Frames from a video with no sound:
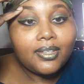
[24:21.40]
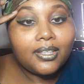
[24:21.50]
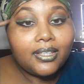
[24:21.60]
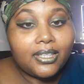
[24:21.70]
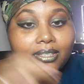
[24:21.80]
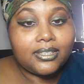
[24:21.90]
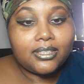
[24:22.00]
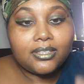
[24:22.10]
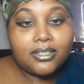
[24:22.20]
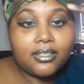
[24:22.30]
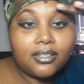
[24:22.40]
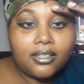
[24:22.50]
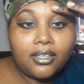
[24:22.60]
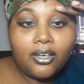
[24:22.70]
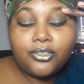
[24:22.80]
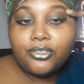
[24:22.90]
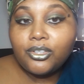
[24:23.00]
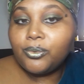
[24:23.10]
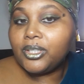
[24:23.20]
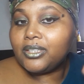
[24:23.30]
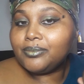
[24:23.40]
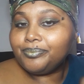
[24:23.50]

And that is it. Oh, you know what?